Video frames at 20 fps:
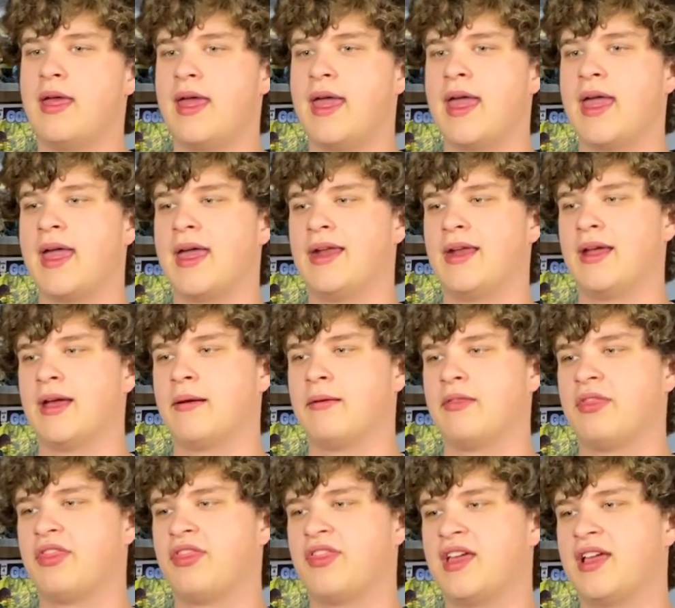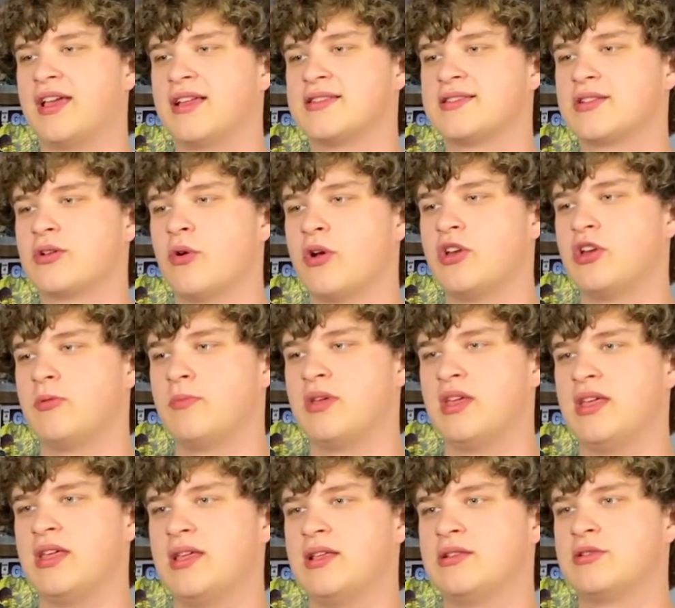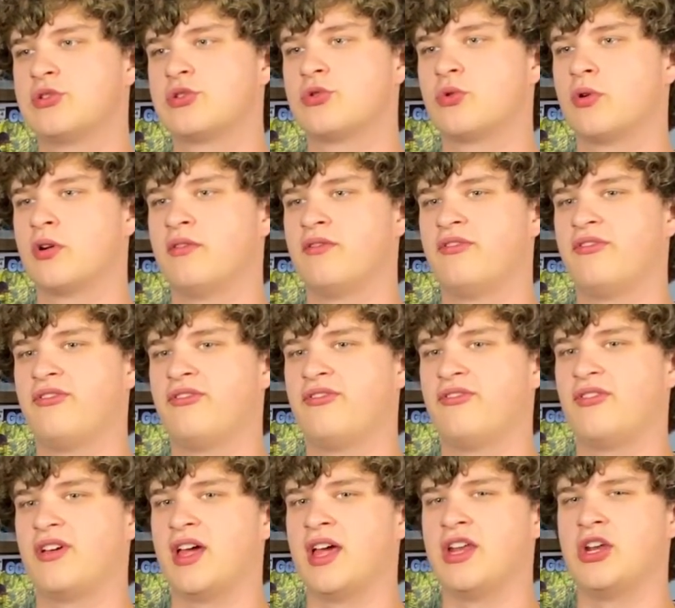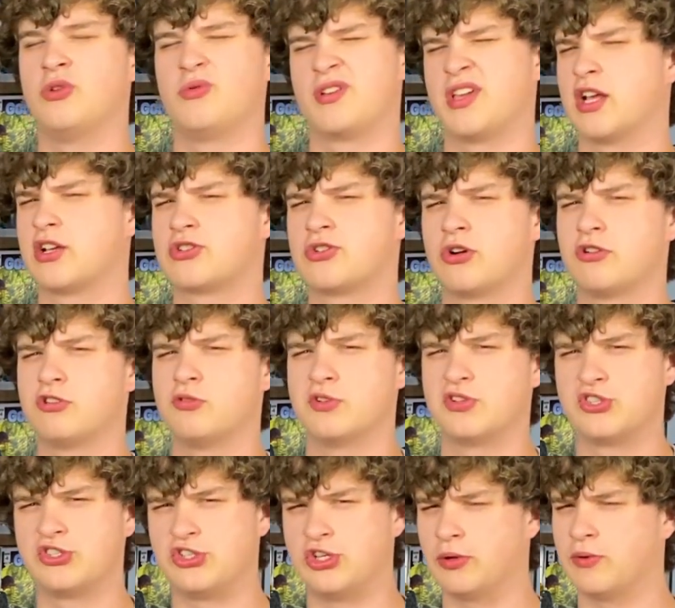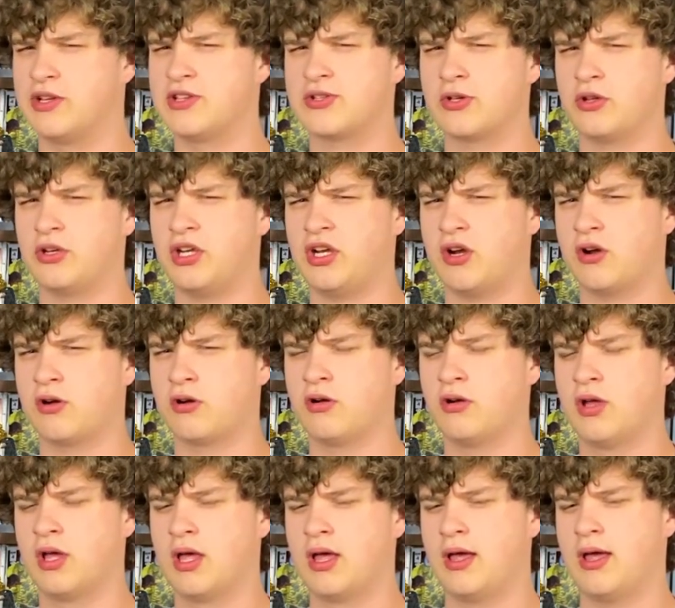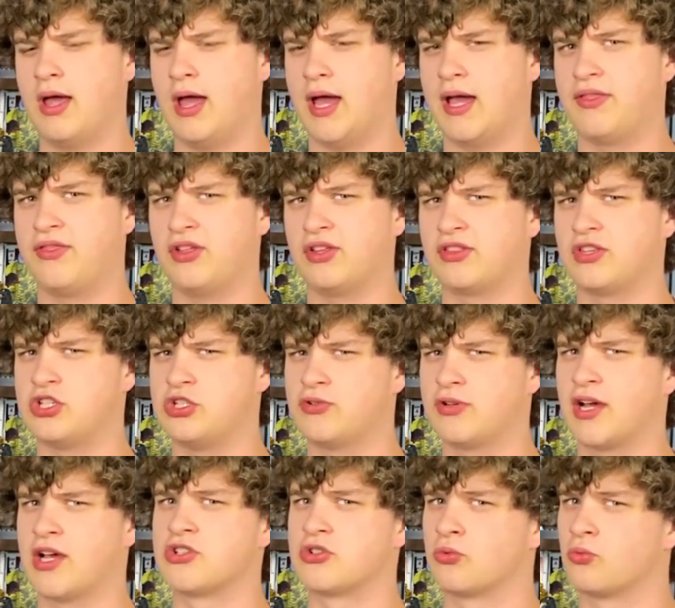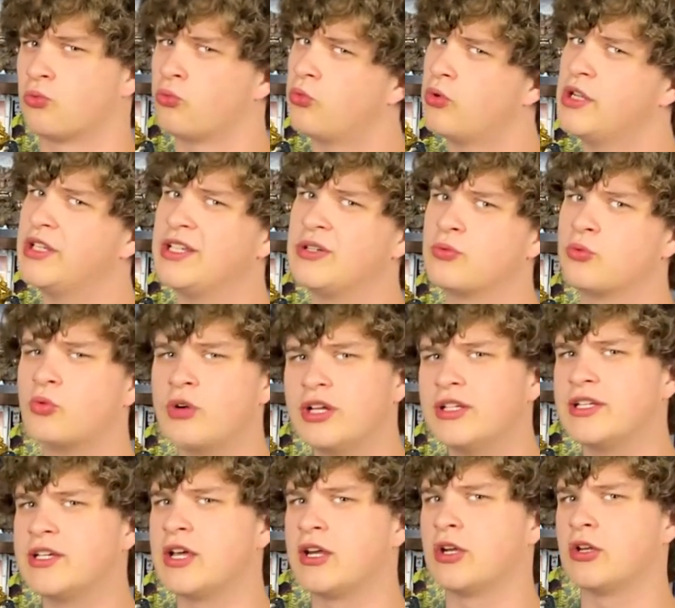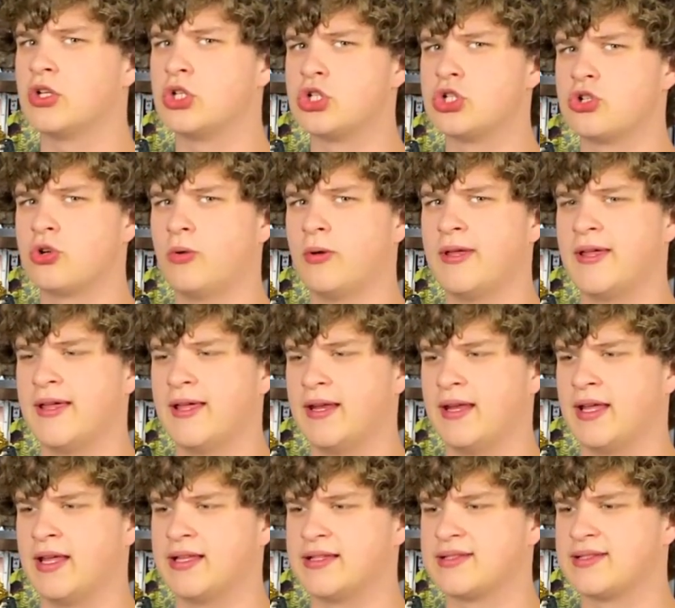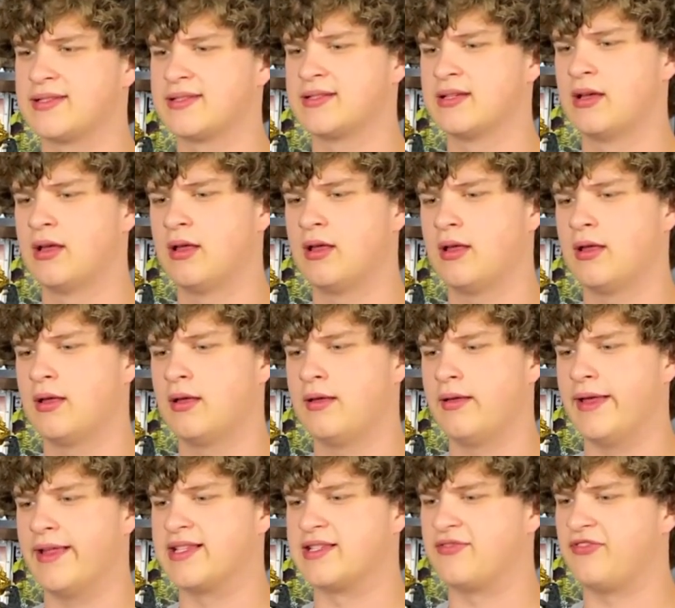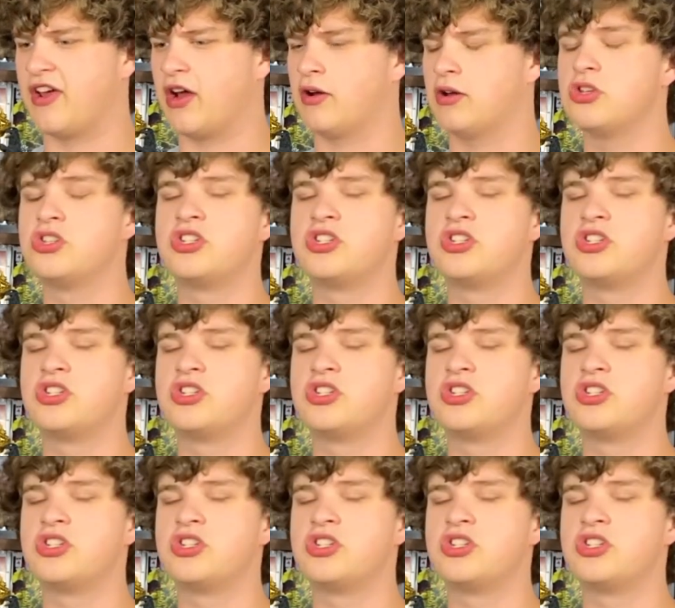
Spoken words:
and I think it's going to be sort of a new kickstart to a series on here. I think that you guys are really, really going to enjoy it. It's very